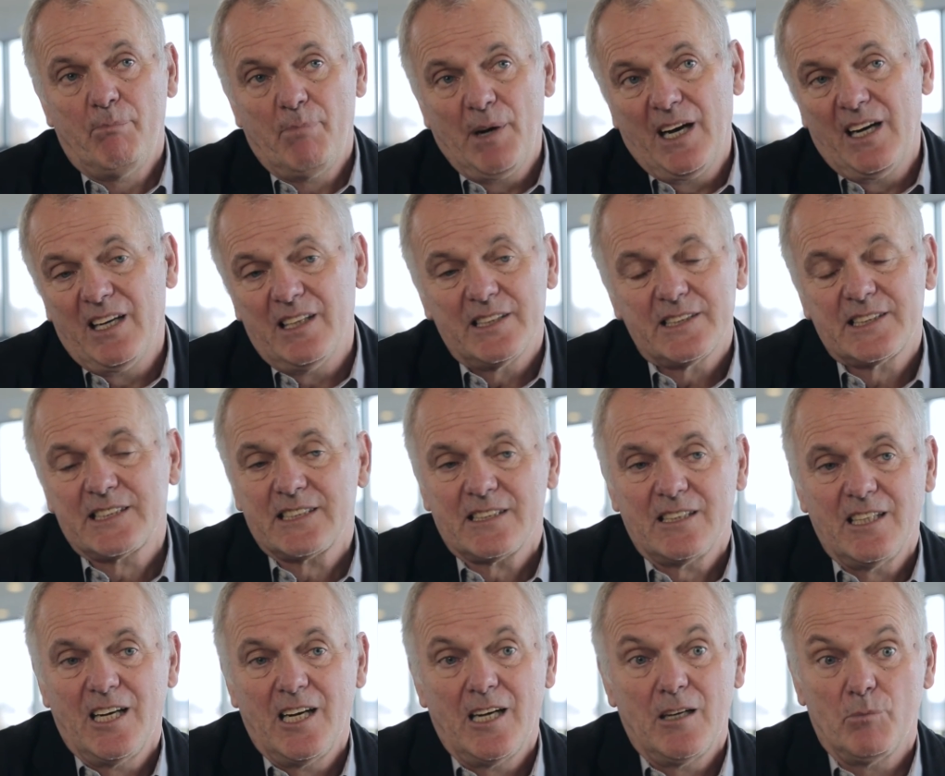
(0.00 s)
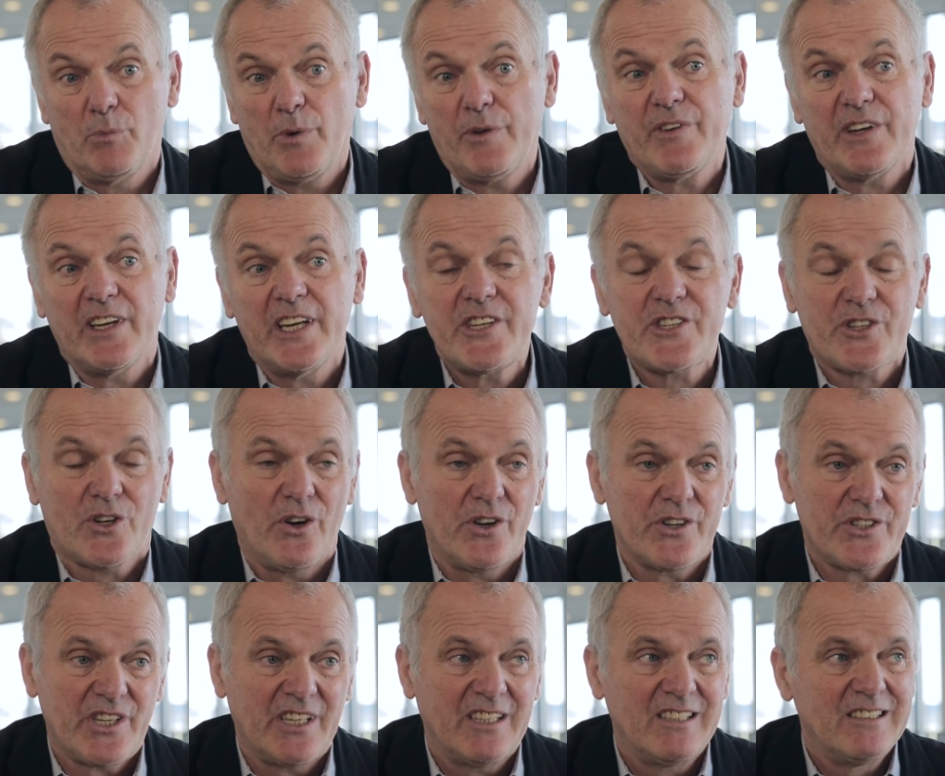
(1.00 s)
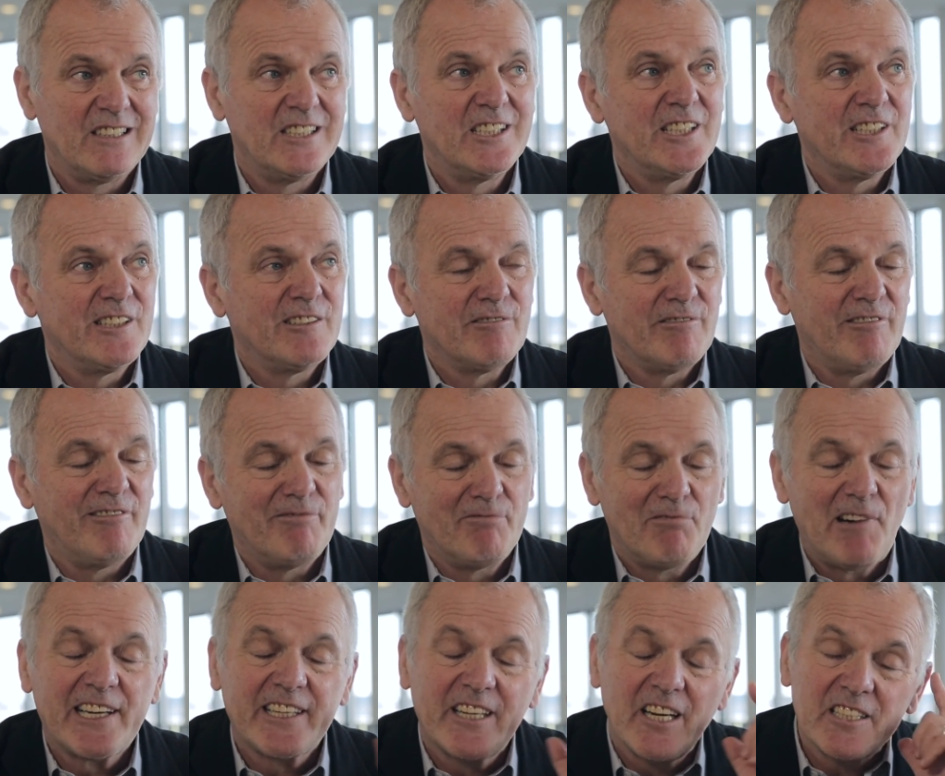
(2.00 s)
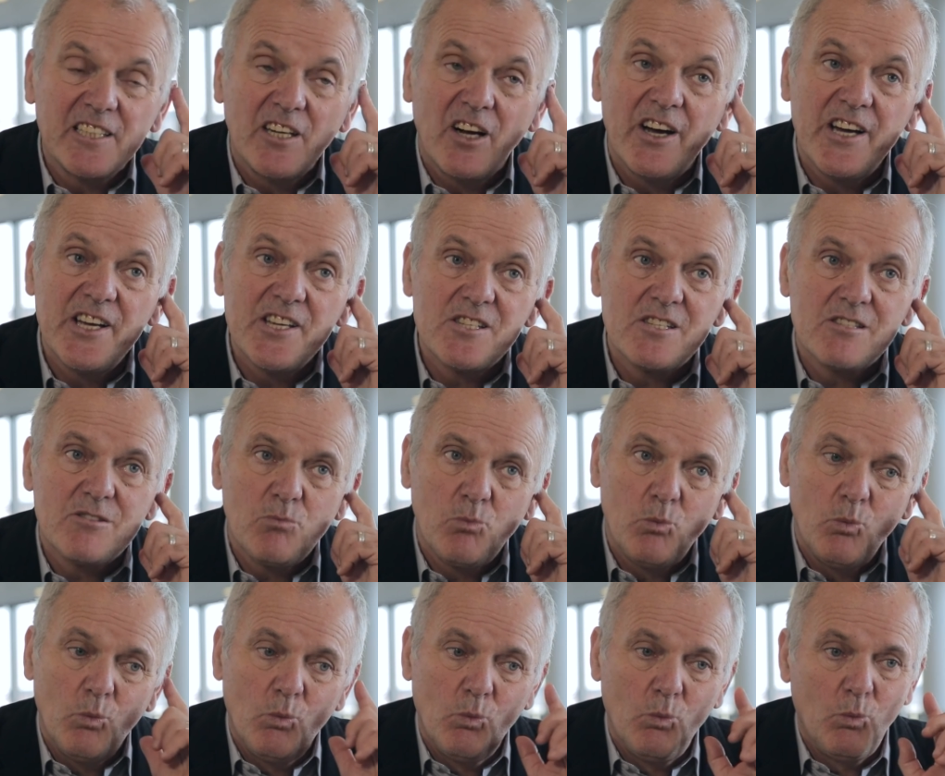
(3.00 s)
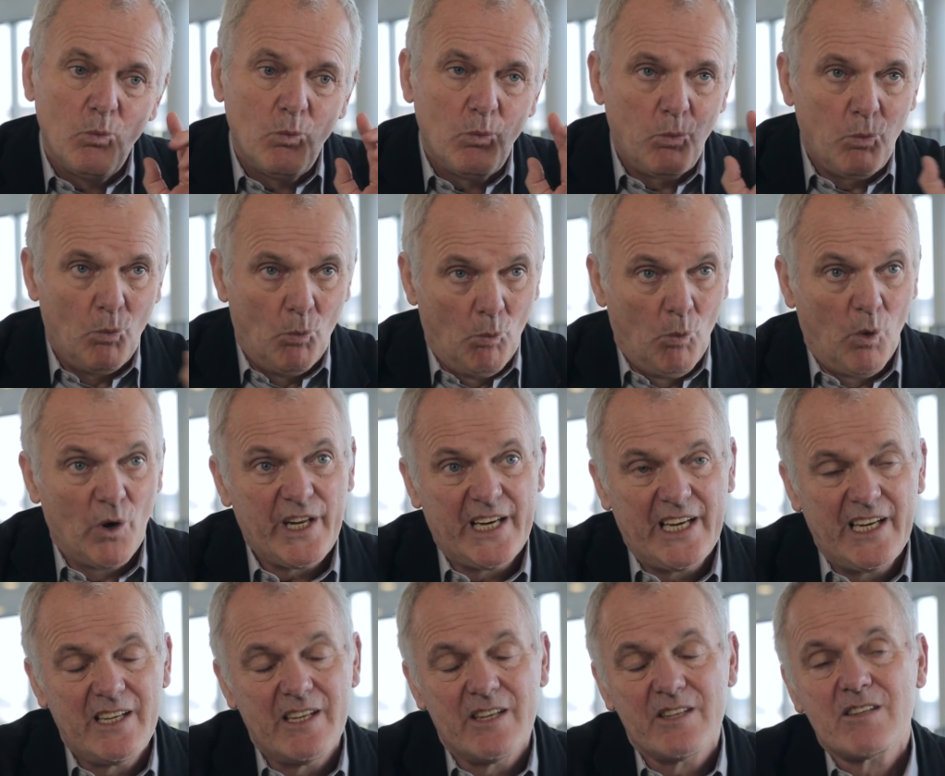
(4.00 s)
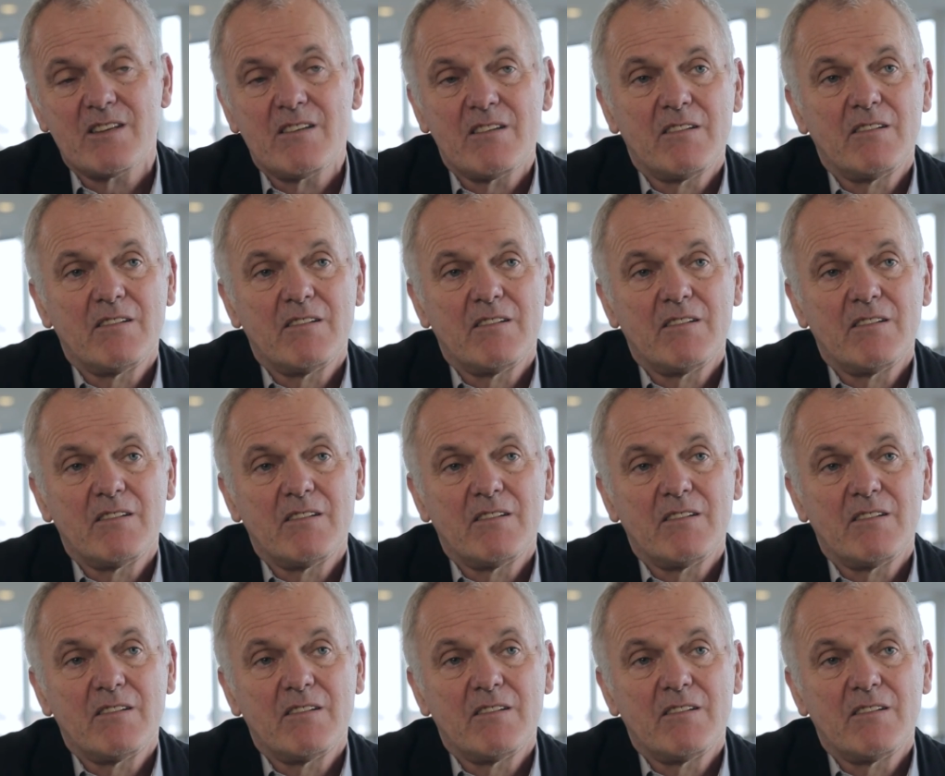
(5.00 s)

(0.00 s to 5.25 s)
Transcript: but uh, we've at least got to recognize what it is.